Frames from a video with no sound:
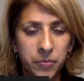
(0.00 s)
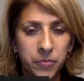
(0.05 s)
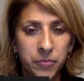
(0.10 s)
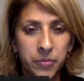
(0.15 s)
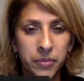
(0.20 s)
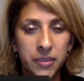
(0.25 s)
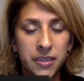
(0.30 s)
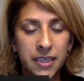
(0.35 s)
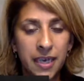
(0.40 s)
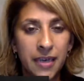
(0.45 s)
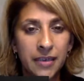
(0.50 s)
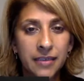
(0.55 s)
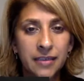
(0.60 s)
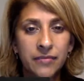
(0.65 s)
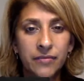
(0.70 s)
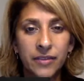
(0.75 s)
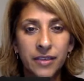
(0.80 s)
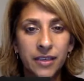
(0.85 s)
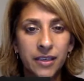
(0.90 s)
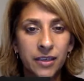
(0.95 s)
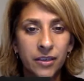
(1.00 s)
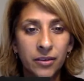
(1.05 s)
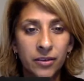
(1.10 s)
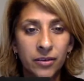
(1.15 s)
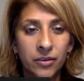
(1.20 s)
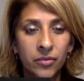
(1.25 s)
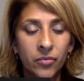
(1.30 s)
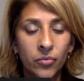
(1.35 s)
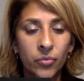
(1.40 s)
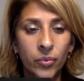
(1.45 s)
protective
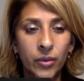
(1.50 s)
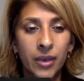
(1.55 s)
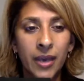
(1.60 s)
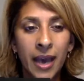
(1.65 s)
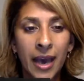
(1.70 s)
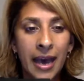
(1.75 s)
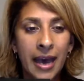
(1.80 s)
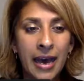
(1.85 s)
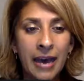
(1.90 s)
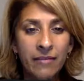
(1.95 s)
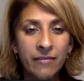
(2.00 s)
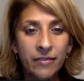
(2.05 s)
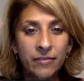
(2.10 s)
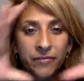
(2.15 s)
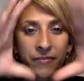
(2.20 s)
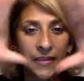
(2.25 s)
gear, we have a